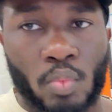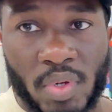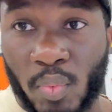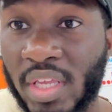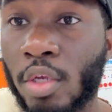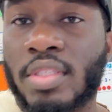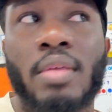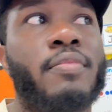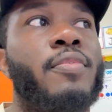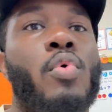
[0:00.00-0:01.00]
we use
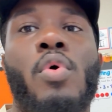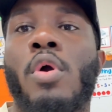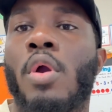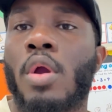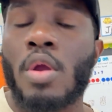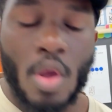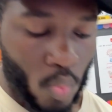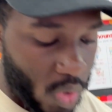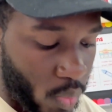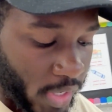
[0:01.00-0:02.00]
them for,
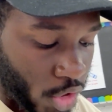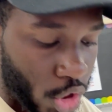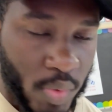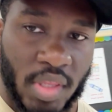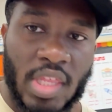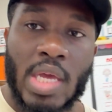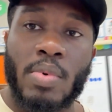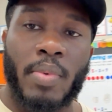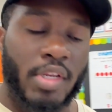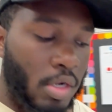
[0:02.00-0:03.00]
what we do with them, what
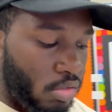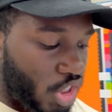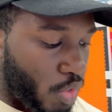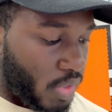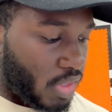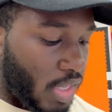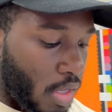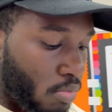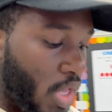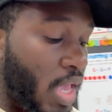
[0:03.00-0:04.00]
we don't do with
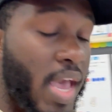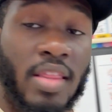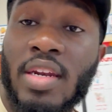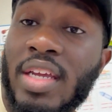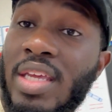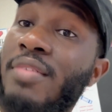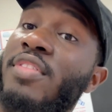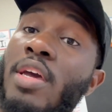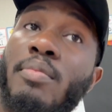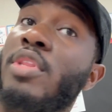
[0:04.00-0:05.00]
them, and then I give
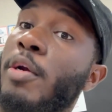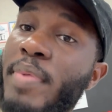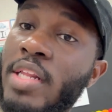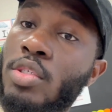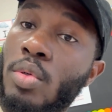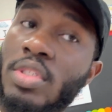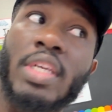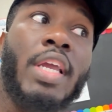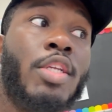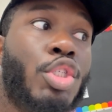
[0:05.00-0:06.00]
them their pencils.
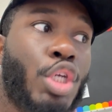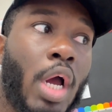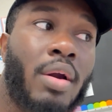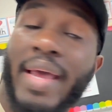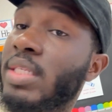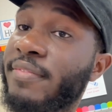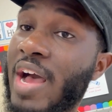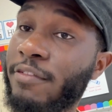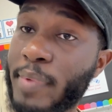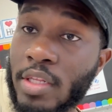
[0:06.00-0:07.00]
Each child has
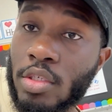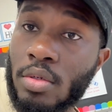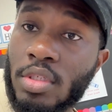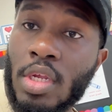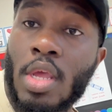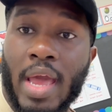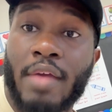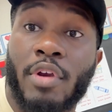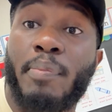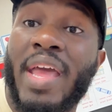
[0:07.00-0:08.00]
5 pencils.
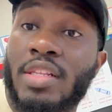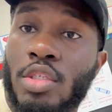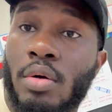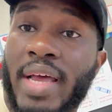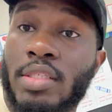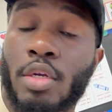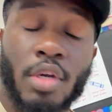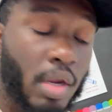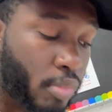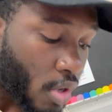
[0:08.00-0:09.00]
Every pencil has their
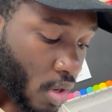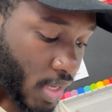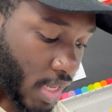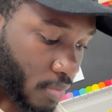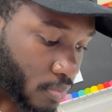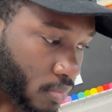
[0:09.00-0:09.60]
number on it,